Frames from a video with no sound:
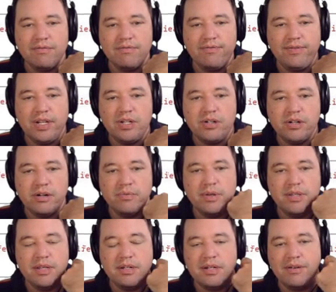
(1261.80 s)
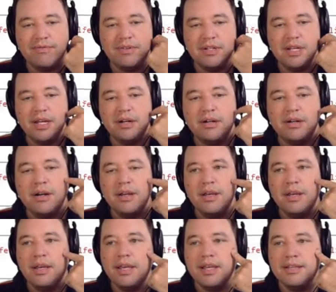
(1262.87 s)
feature within DevContainer,
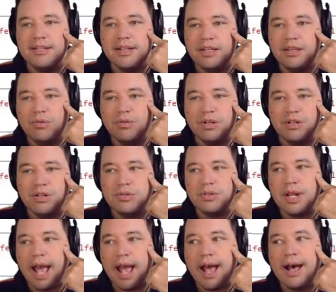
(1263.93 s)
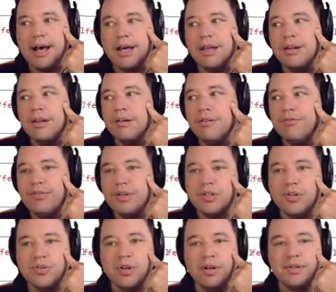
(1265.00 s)
is that you can just add
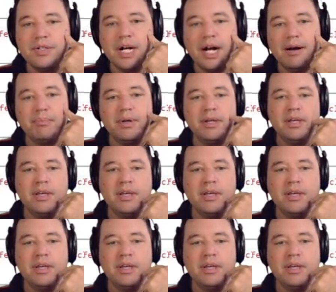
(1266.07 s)
features on top.